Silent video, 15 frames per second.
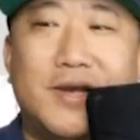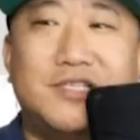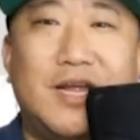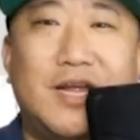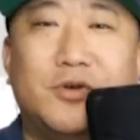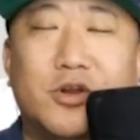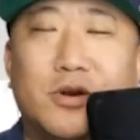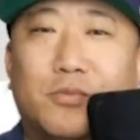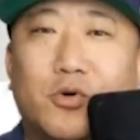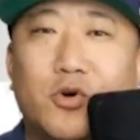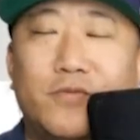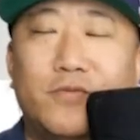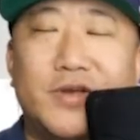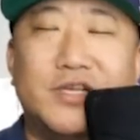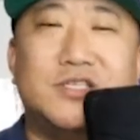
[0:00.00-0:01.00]
Bank Stadium could
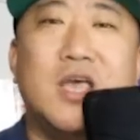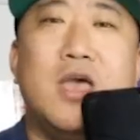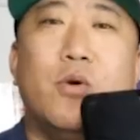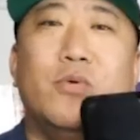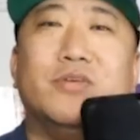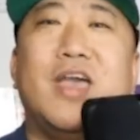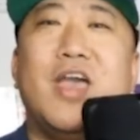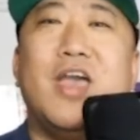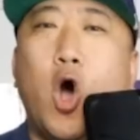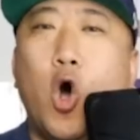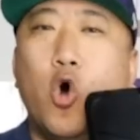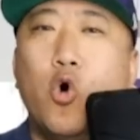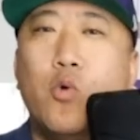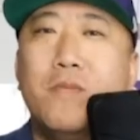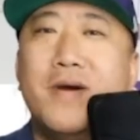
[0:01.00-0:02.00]
improve is with a
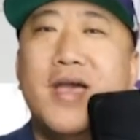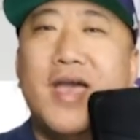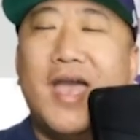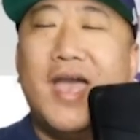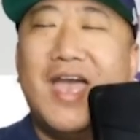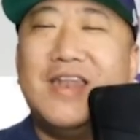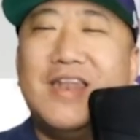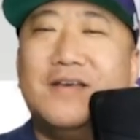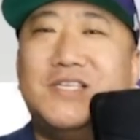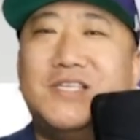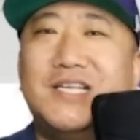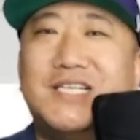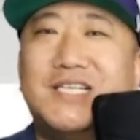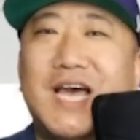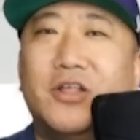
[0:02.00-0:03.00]
home
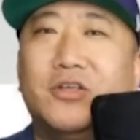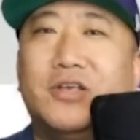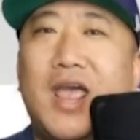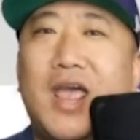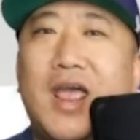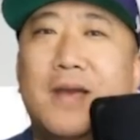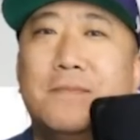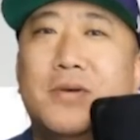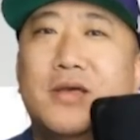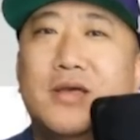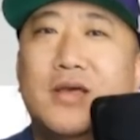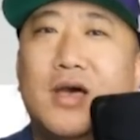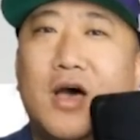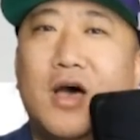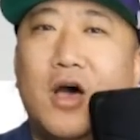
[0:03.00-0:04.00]
NFC title game
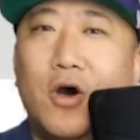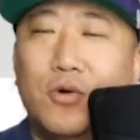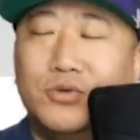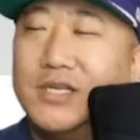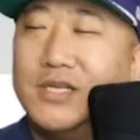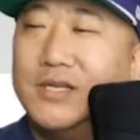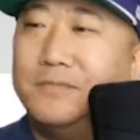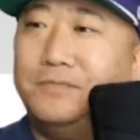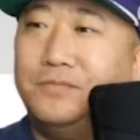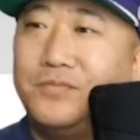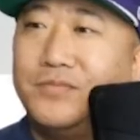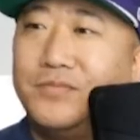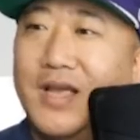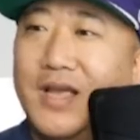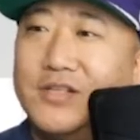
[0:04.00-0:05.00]
hosted.
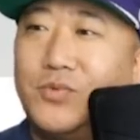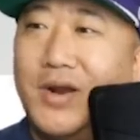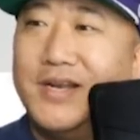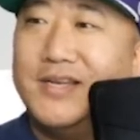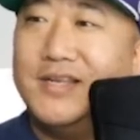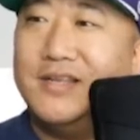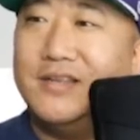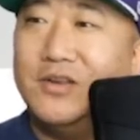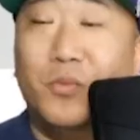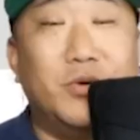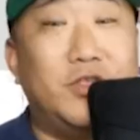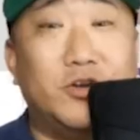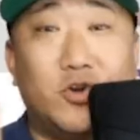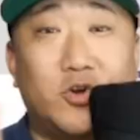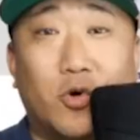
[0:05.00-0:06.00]
That's right.
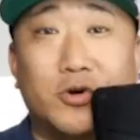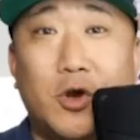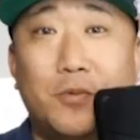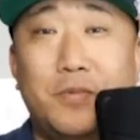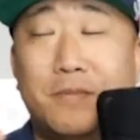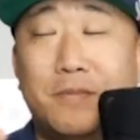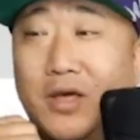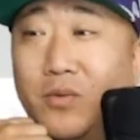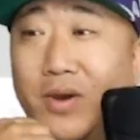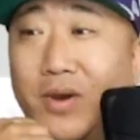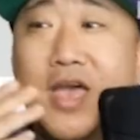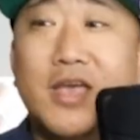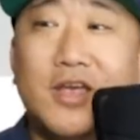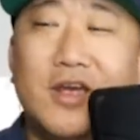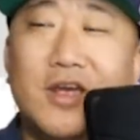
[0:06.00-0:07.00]
With the doors open, by the way.
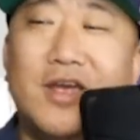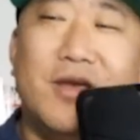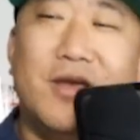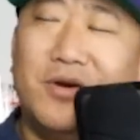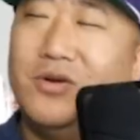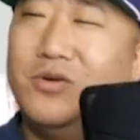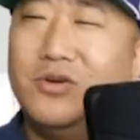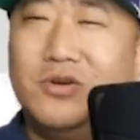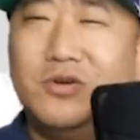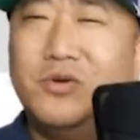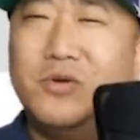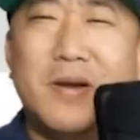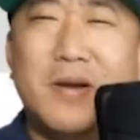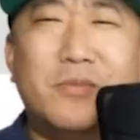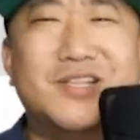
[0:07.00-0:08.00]
Yeah, you
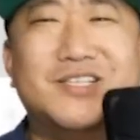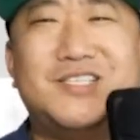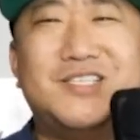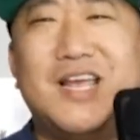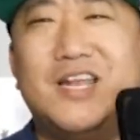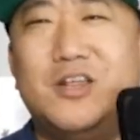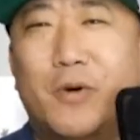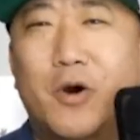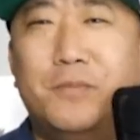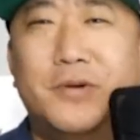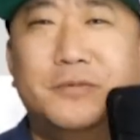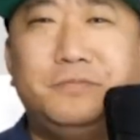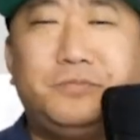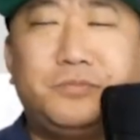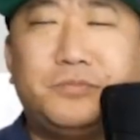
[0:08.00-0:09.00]
remember when the stadium
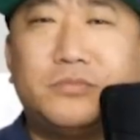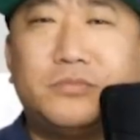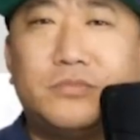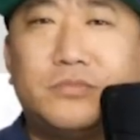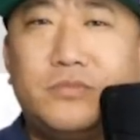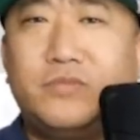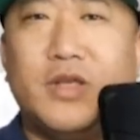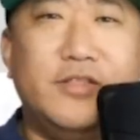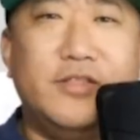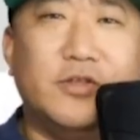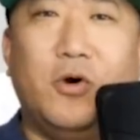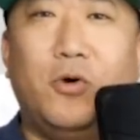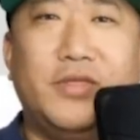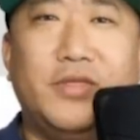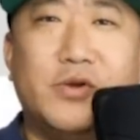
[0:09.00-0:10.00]
opened? And the
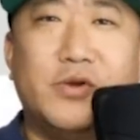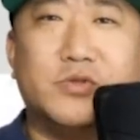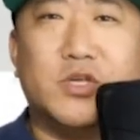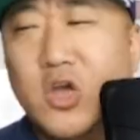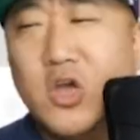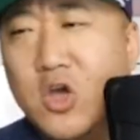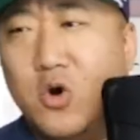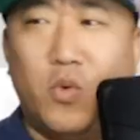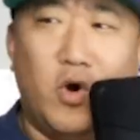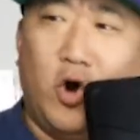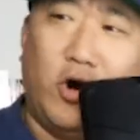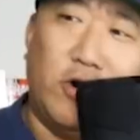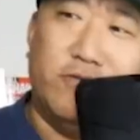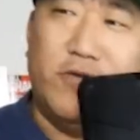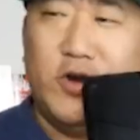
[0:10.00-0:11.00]
whole thing was like, well,
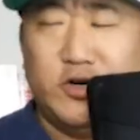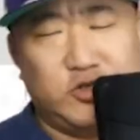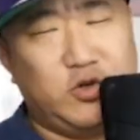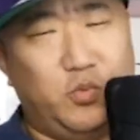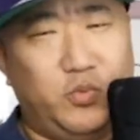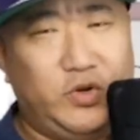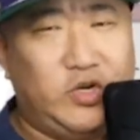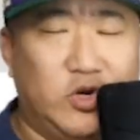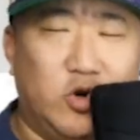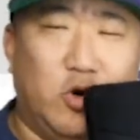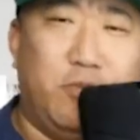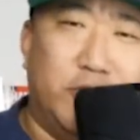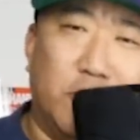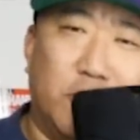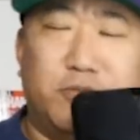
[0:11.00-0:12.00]
our advantage is that we can
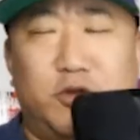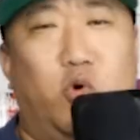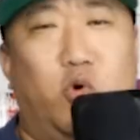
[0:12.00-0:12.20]
open up